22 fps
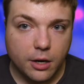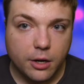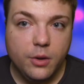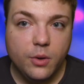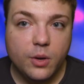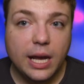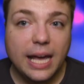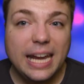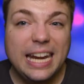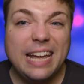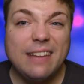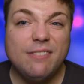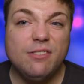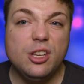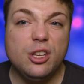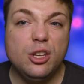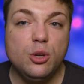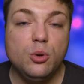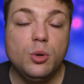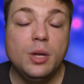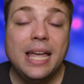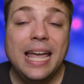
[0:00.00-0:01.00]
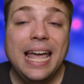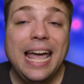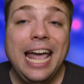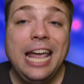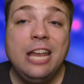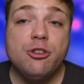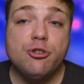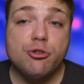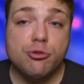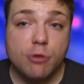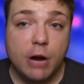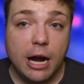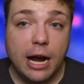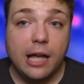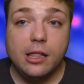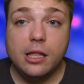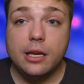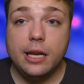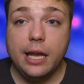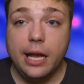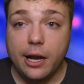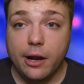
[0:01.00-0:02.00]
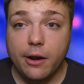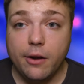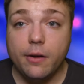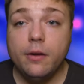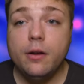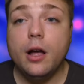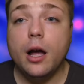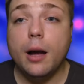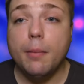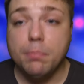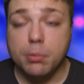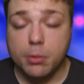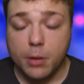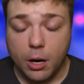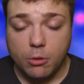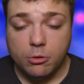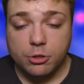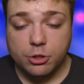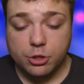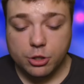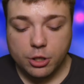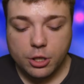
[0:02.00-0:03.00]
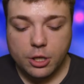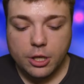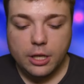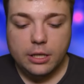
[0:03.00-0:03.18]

You kind of have to do a trial and error approach.